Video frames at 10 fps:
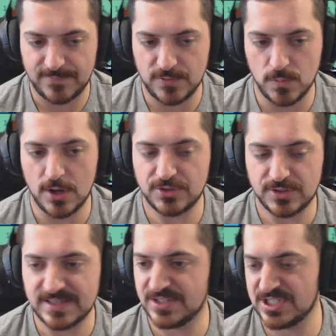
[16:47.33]
If you are,
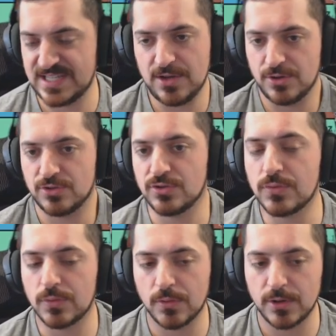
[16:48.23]
let's just say you're a
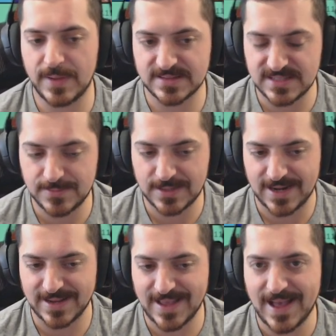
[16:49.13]
2-quarterback team
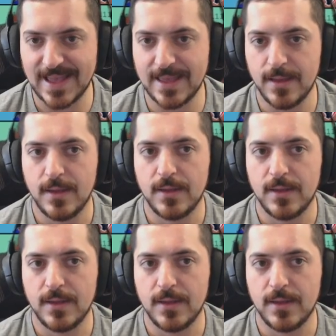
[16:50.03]
kind of guy.